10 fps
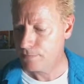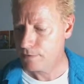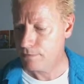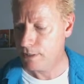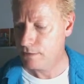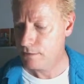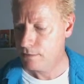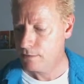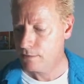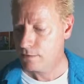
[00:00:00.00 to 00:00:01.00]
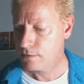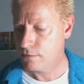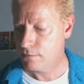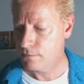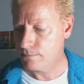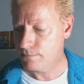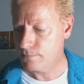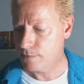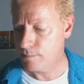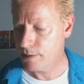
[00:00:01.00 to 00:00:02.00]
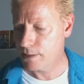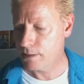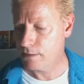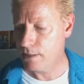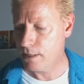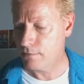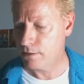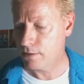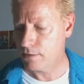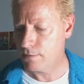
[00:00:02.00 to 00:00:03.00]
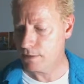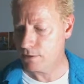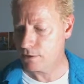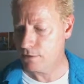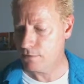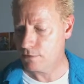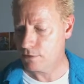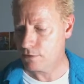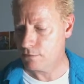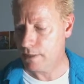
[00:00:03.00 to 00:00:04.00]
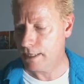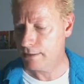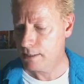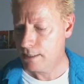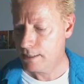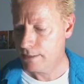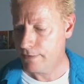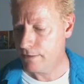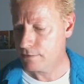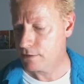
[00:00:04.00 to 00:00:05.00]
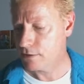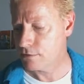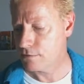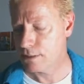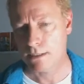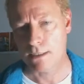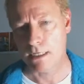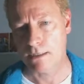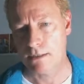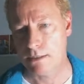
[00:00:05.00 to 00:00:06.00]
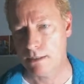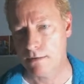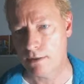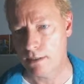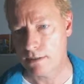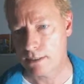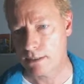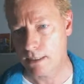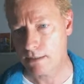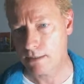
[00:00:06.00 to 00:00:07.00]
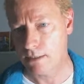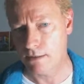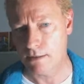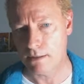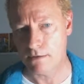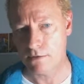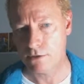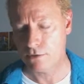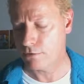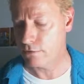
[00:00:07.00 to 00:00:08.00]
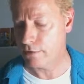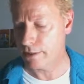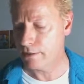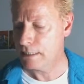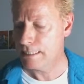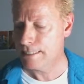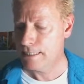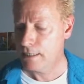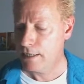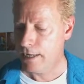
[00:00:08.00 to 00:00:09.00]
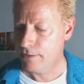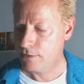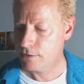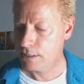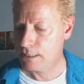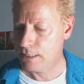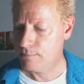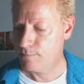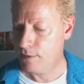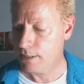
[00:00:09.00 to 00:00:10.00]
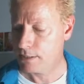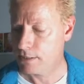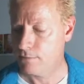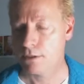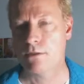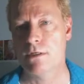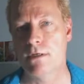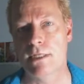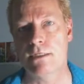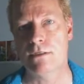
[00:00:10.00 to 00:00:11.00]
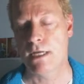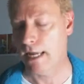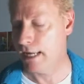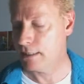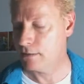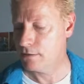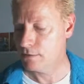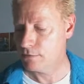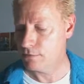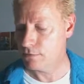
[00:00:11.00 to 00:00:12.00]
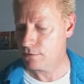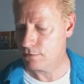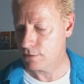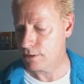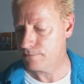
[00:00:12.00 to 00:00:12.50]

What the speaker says: right? So depending on how long you want it to show, you just do that. Now it's going to show 6 seconds. You see the little 6 in the little circle there, and then you just say plus, which lets you add it to your story,